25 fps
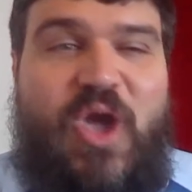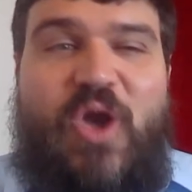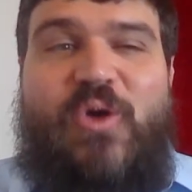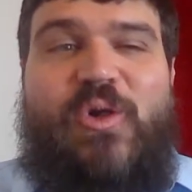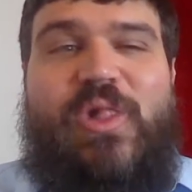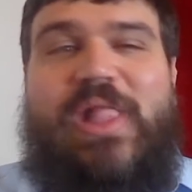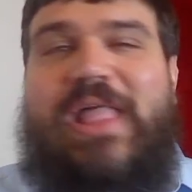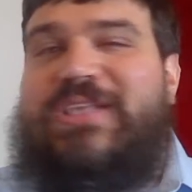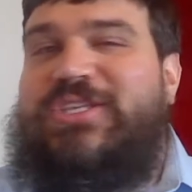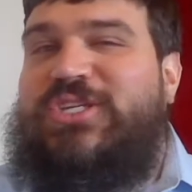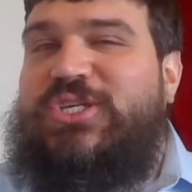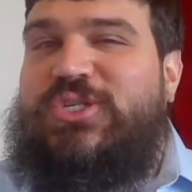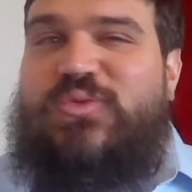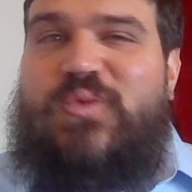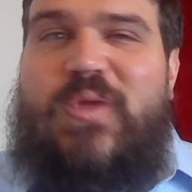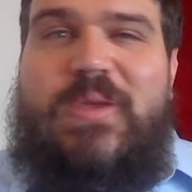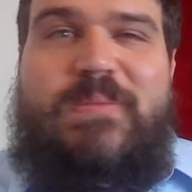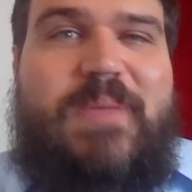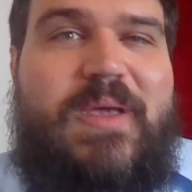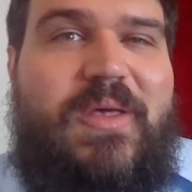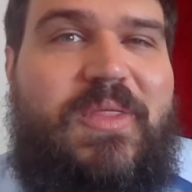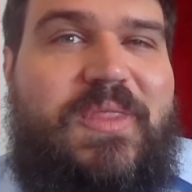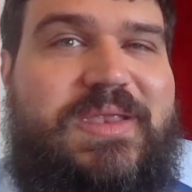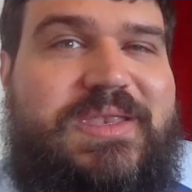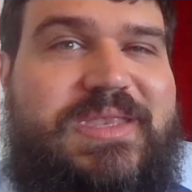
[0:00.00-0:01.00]
let's just
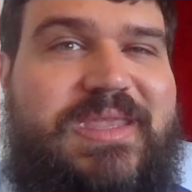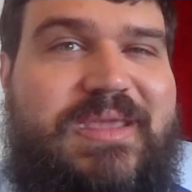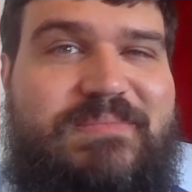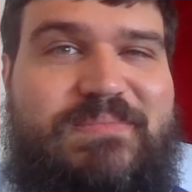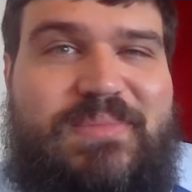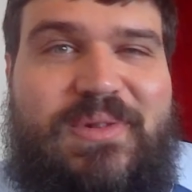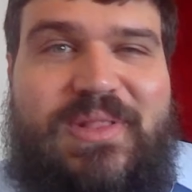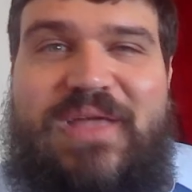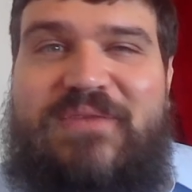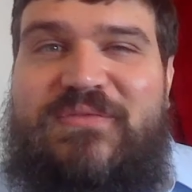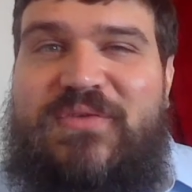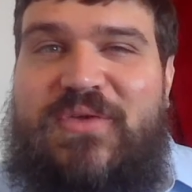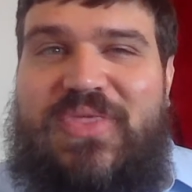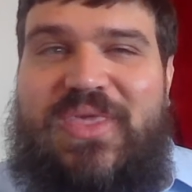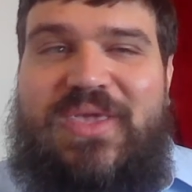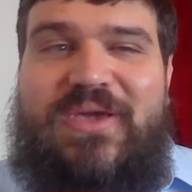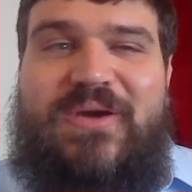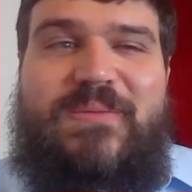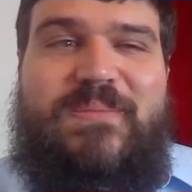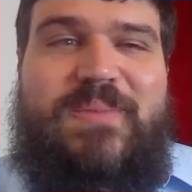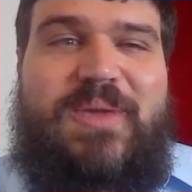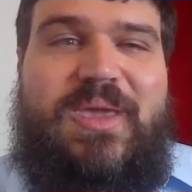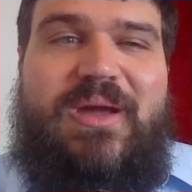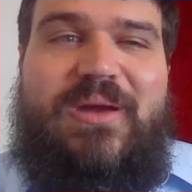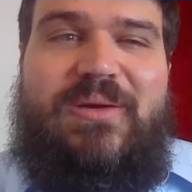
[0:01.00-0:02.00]
rebuild the temple. Everything
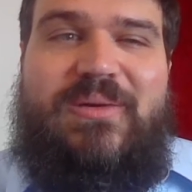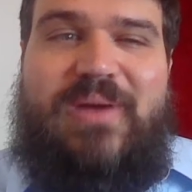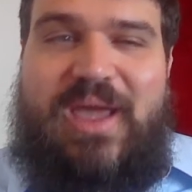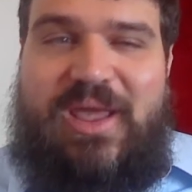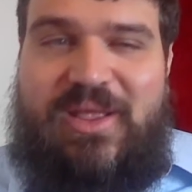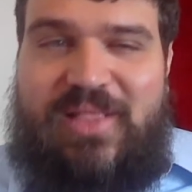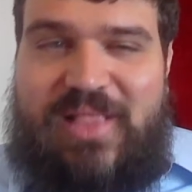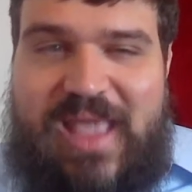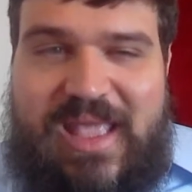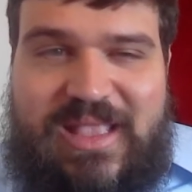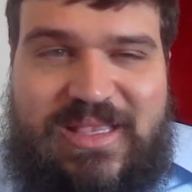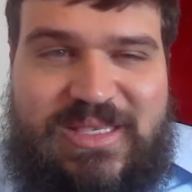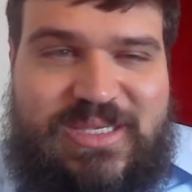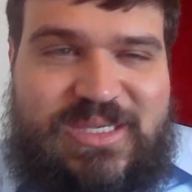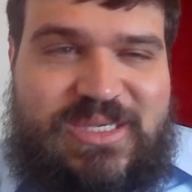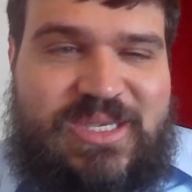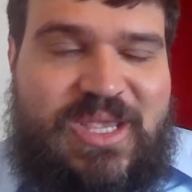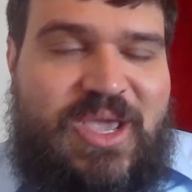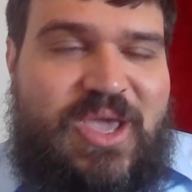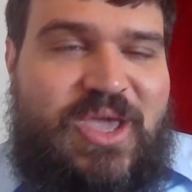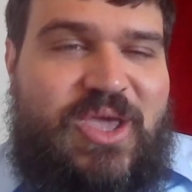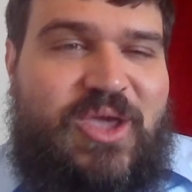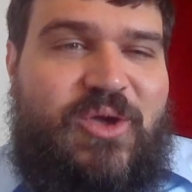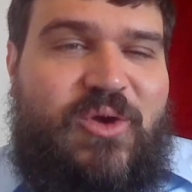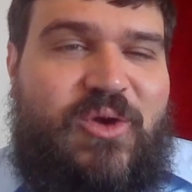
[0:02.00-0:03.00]
will be all right.
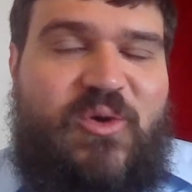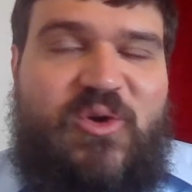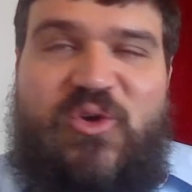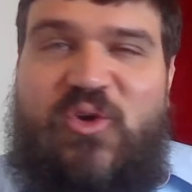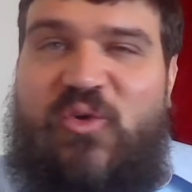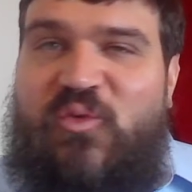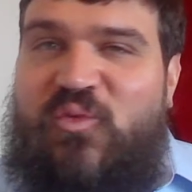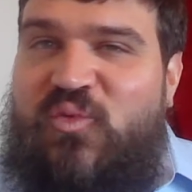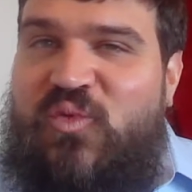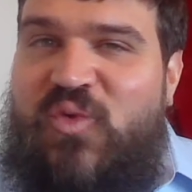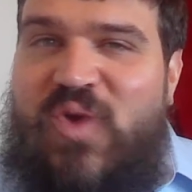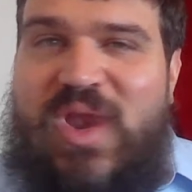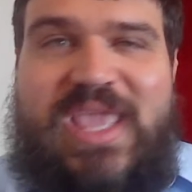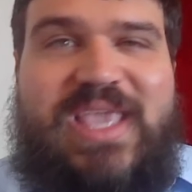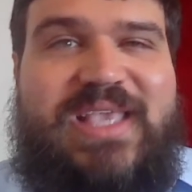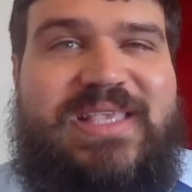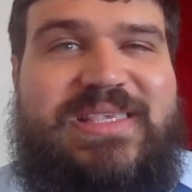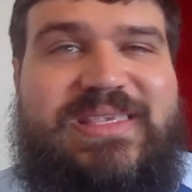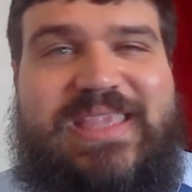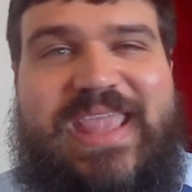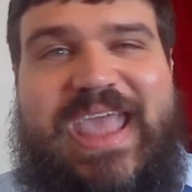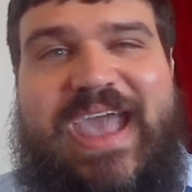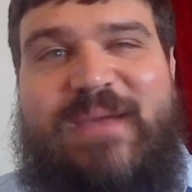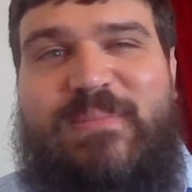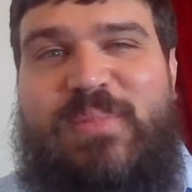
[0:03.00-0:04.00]
Let's
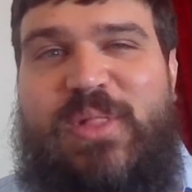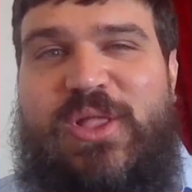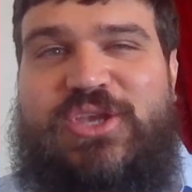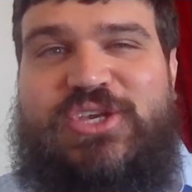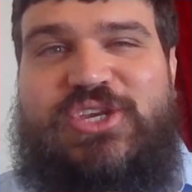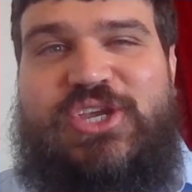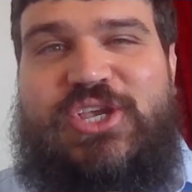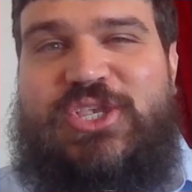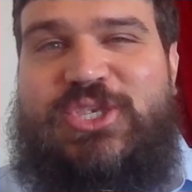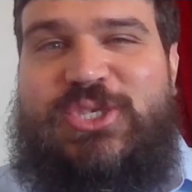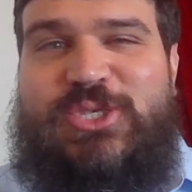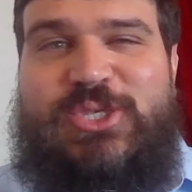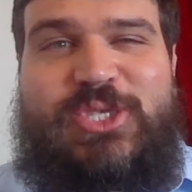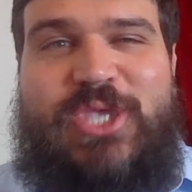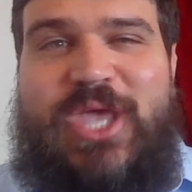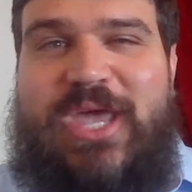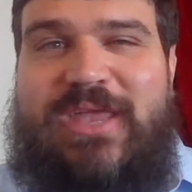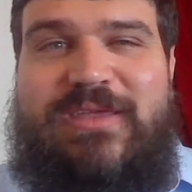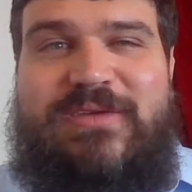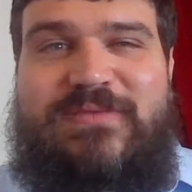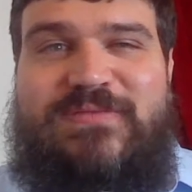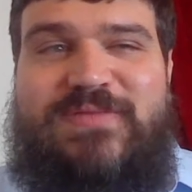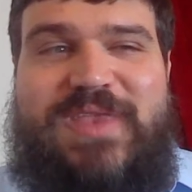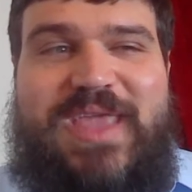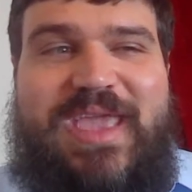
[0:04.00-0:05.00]
reestablish a son
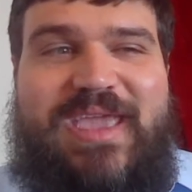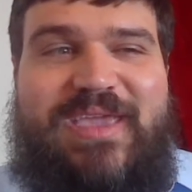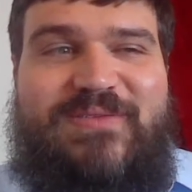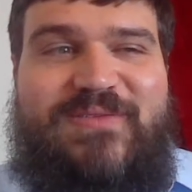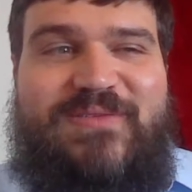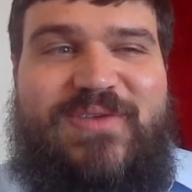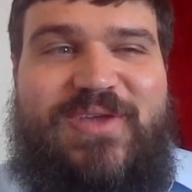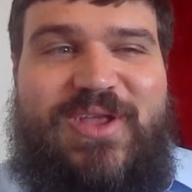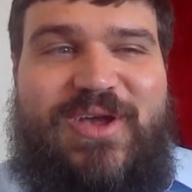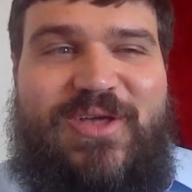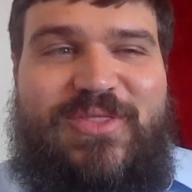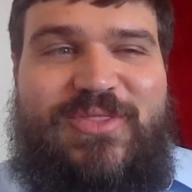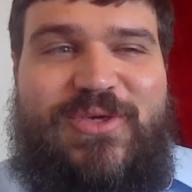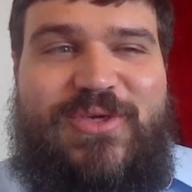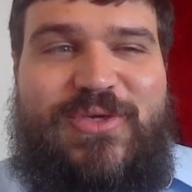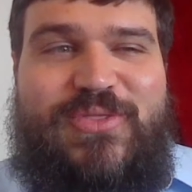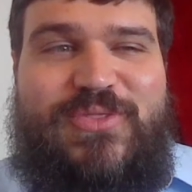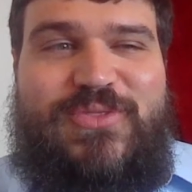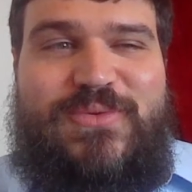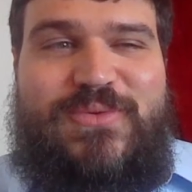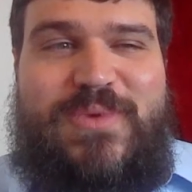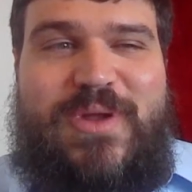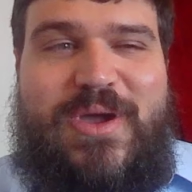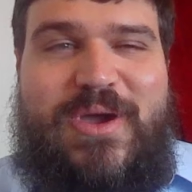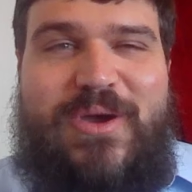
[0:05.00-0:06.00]
of David on the
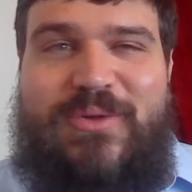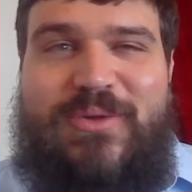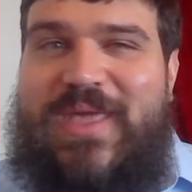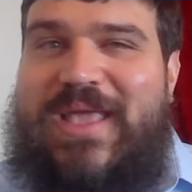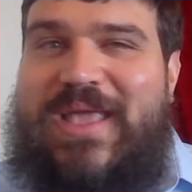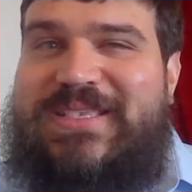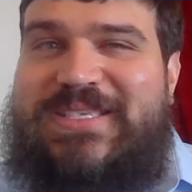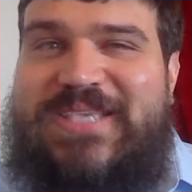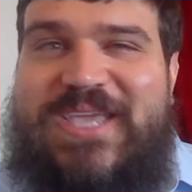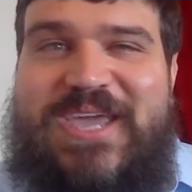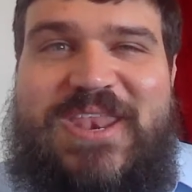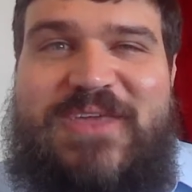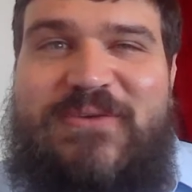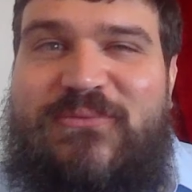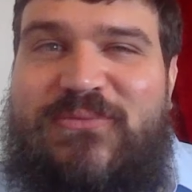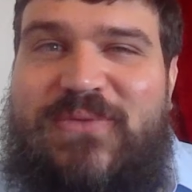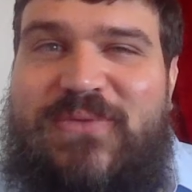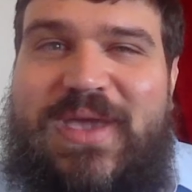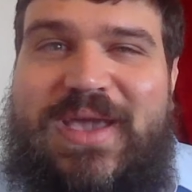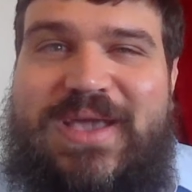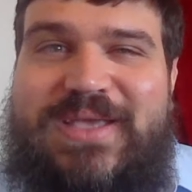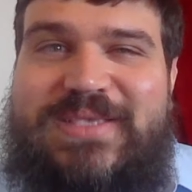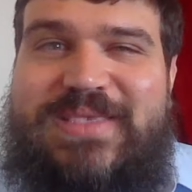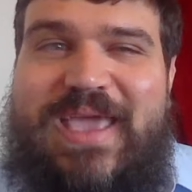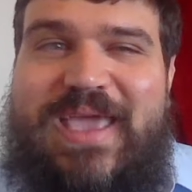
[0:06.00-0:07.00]
throne. That's going to
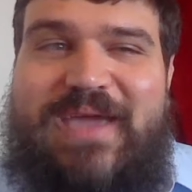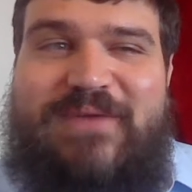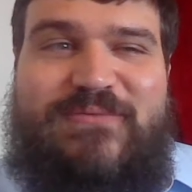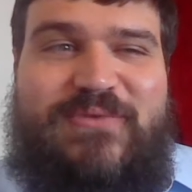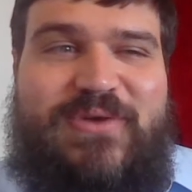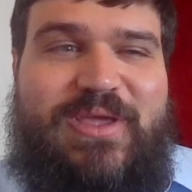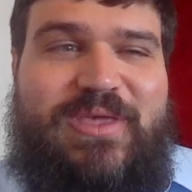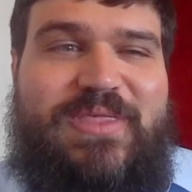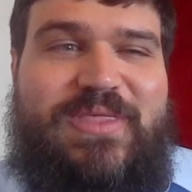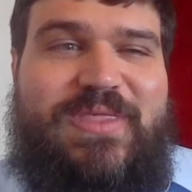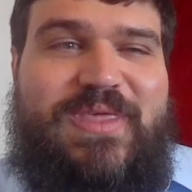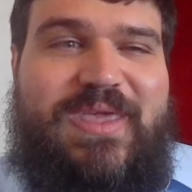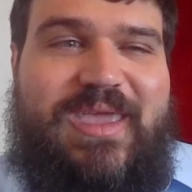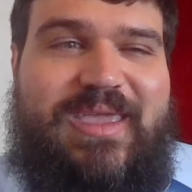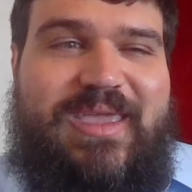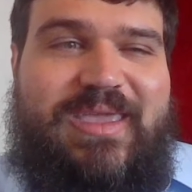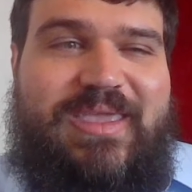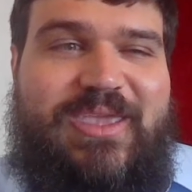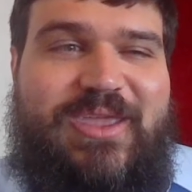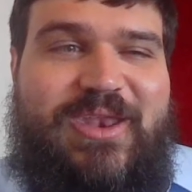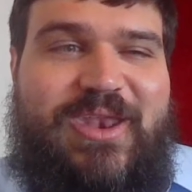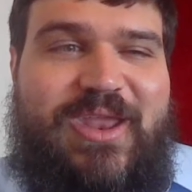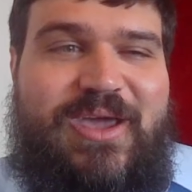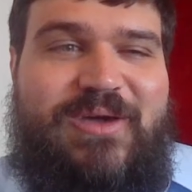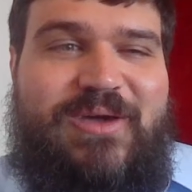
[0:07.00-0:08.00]
fix everything,
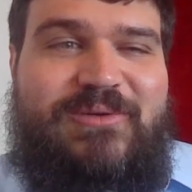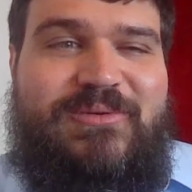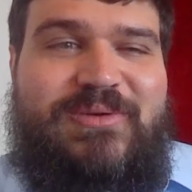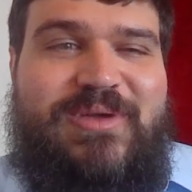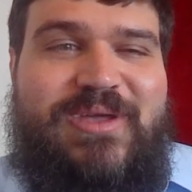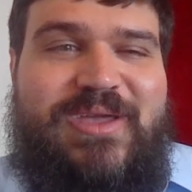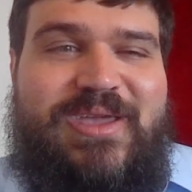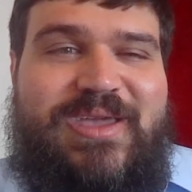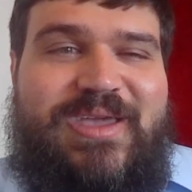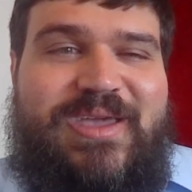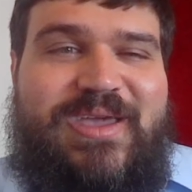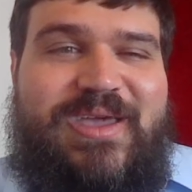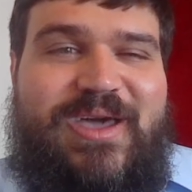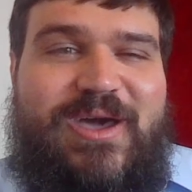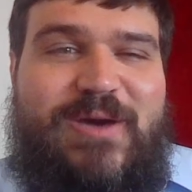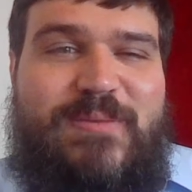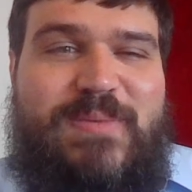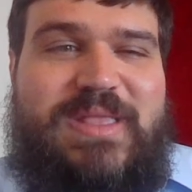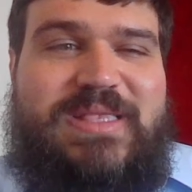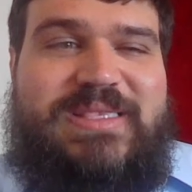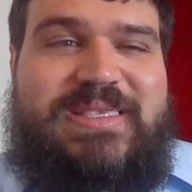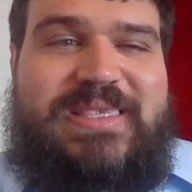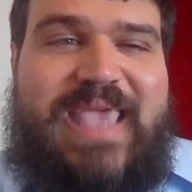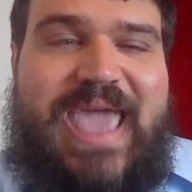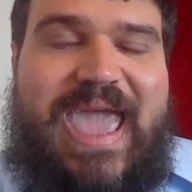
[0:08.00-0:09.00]

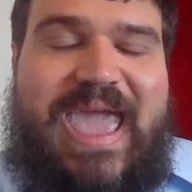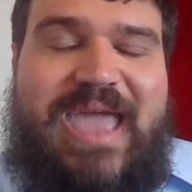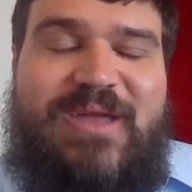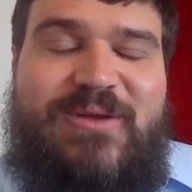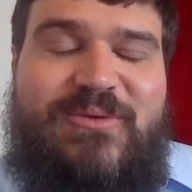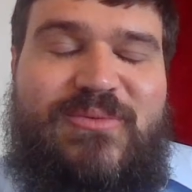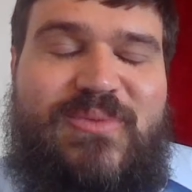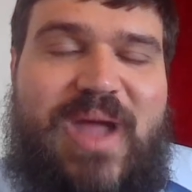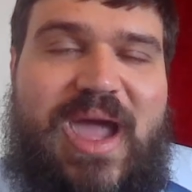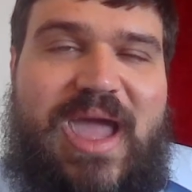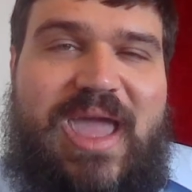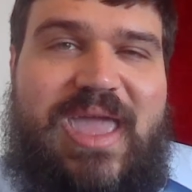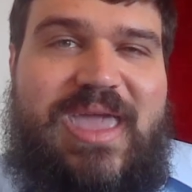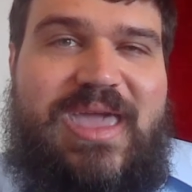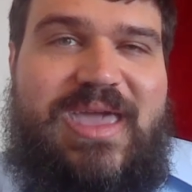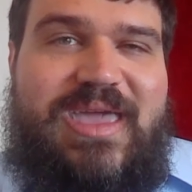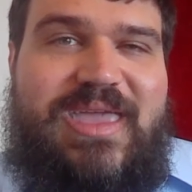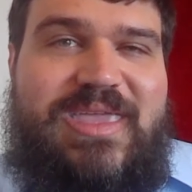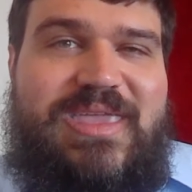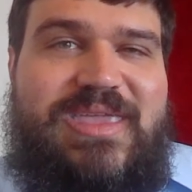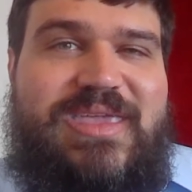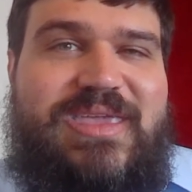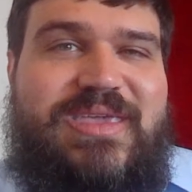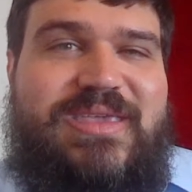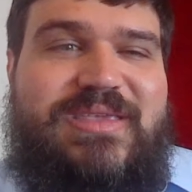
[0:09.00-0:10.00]
But Zechariah
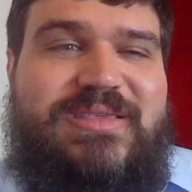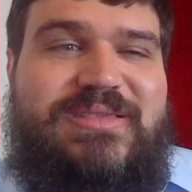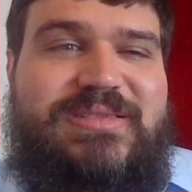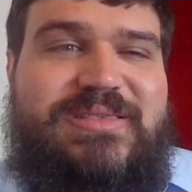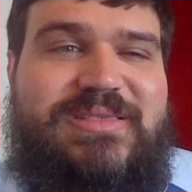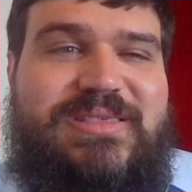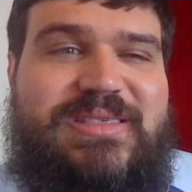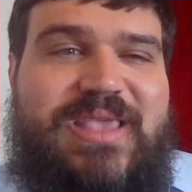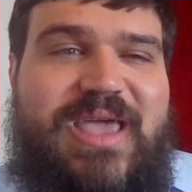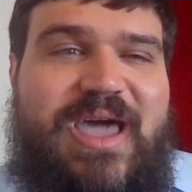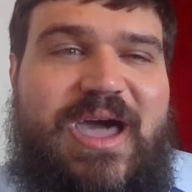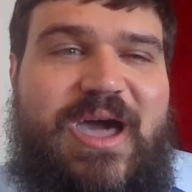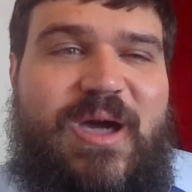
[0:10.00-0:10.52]
is